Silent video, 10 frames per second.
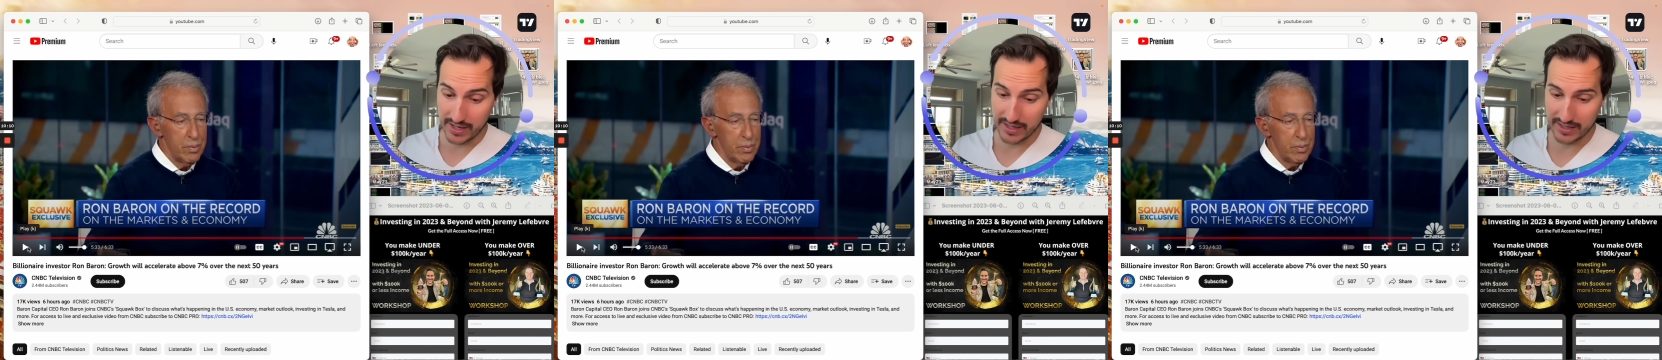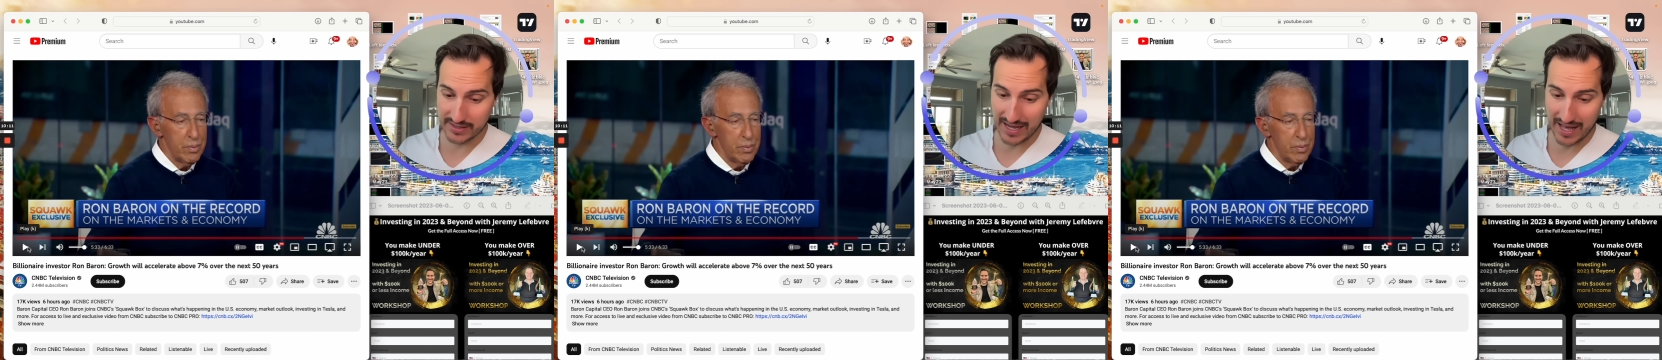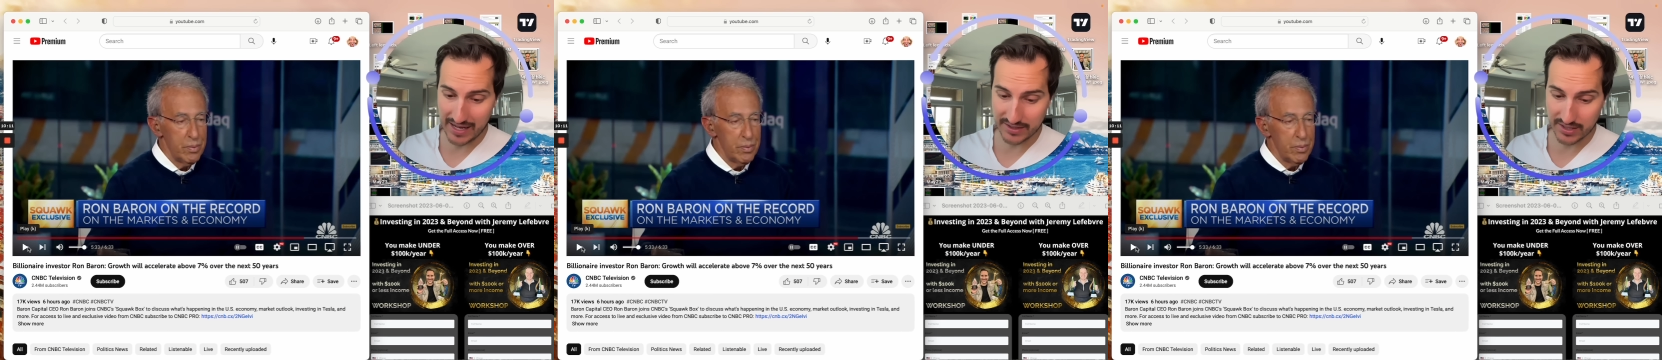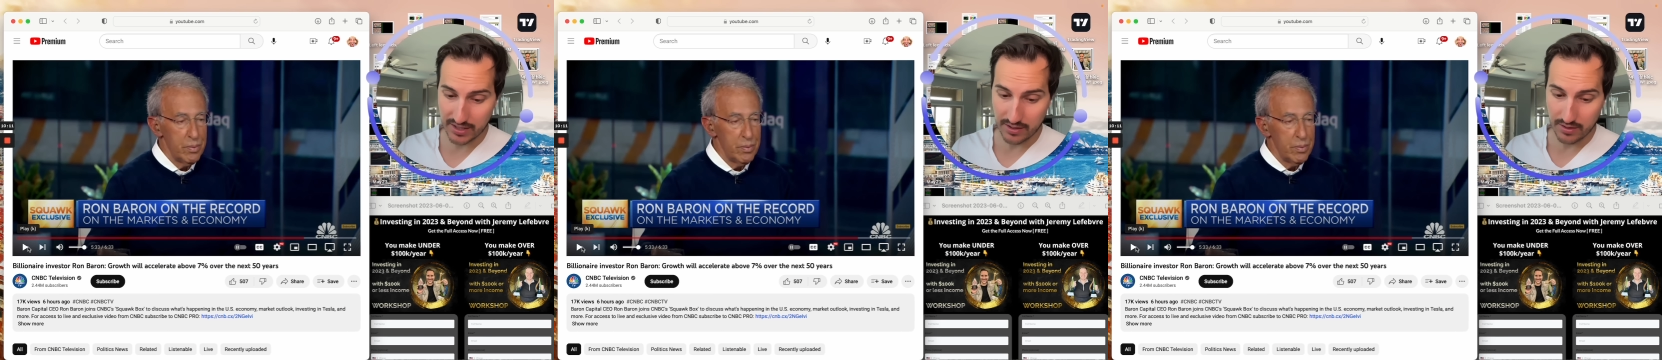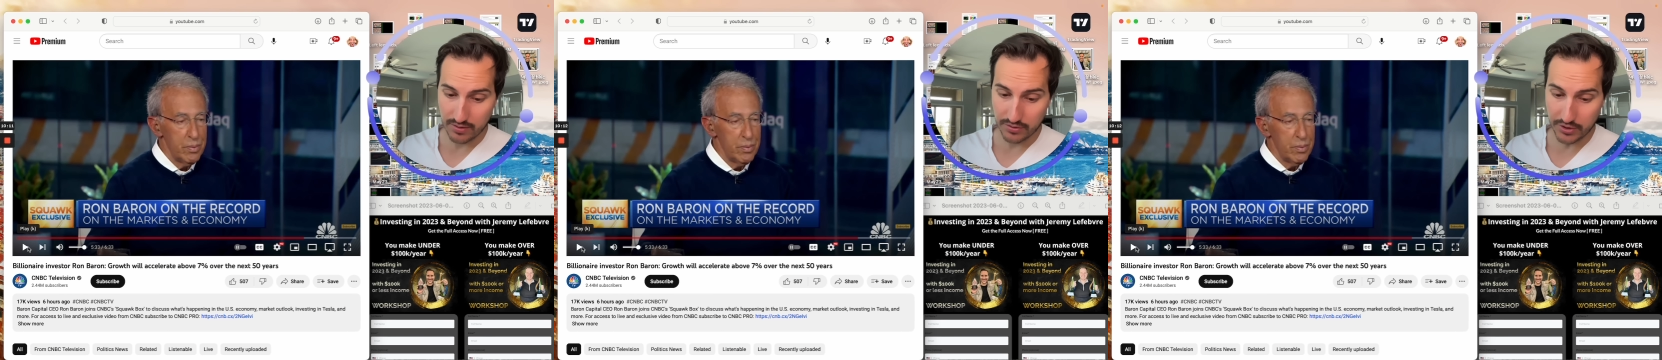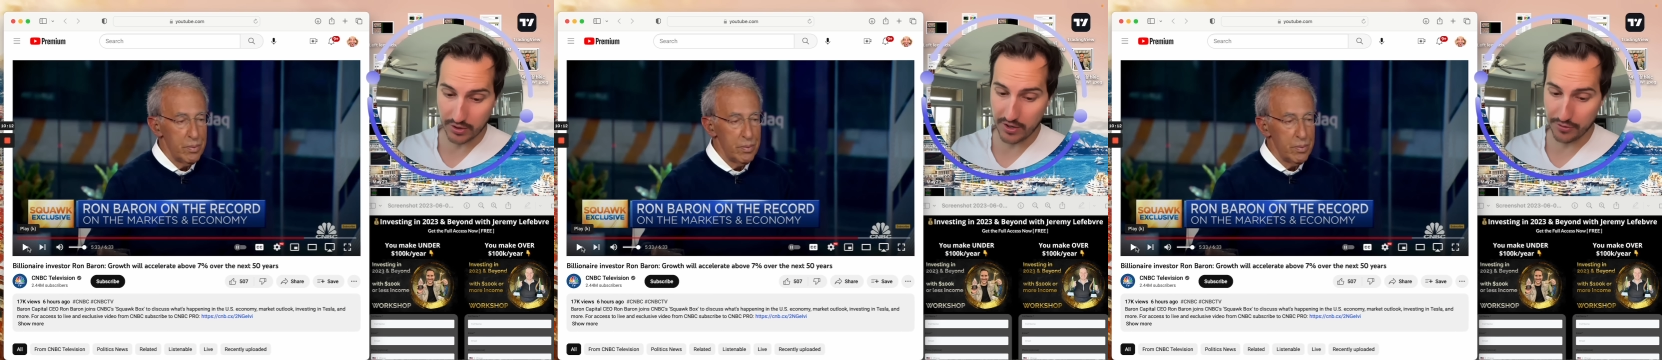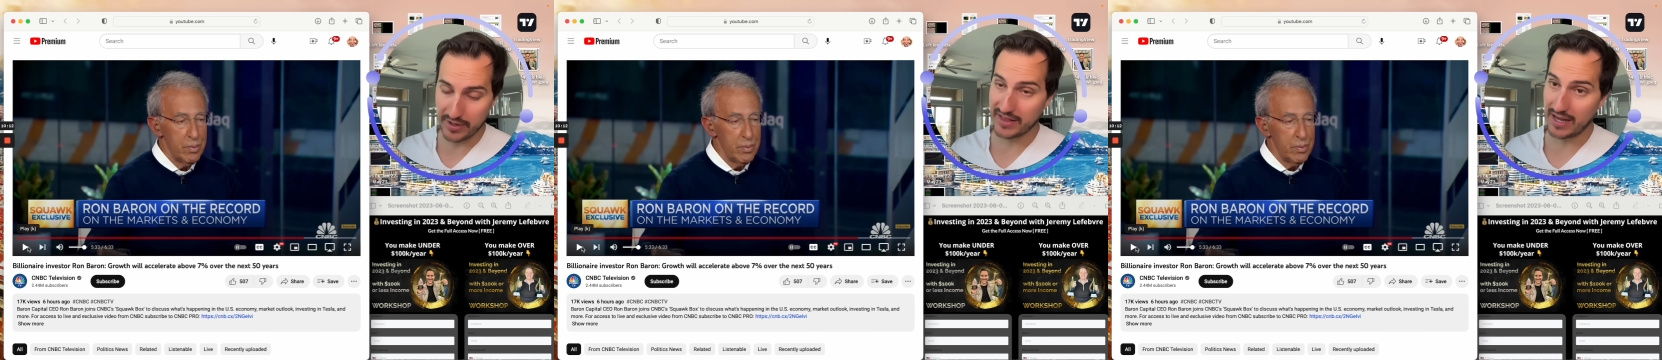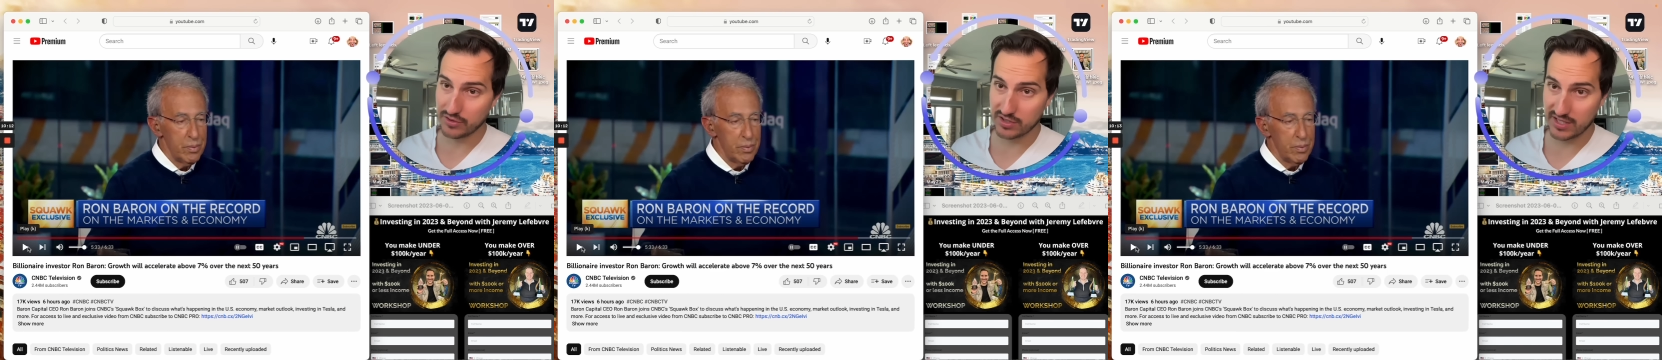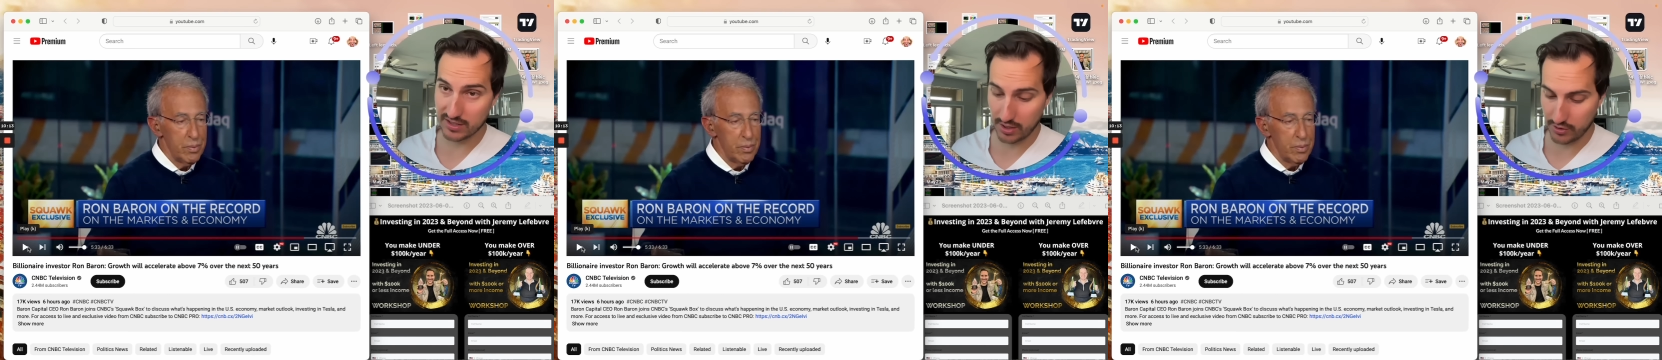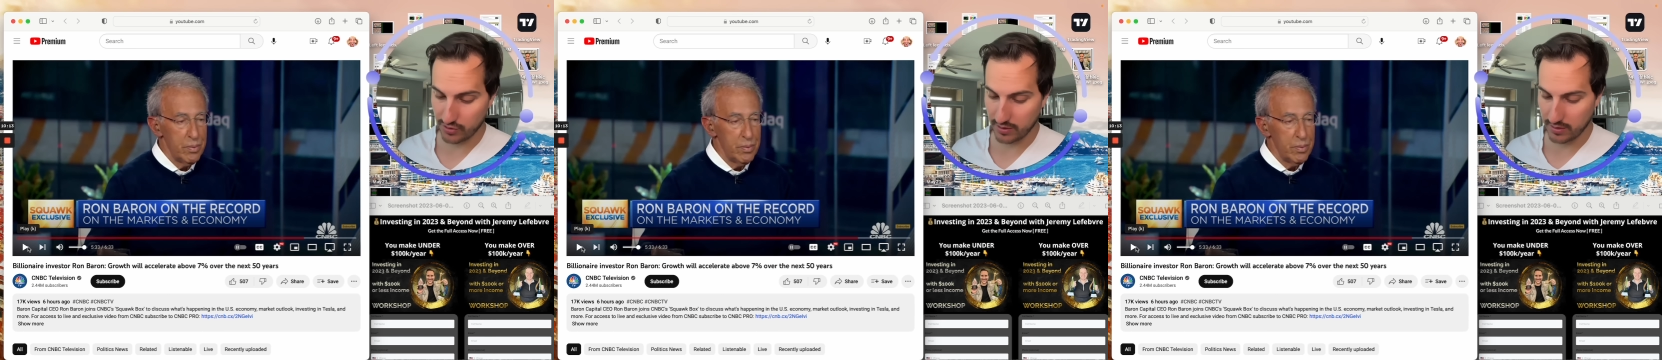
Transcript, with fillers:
Speaker 1: is at 33,600.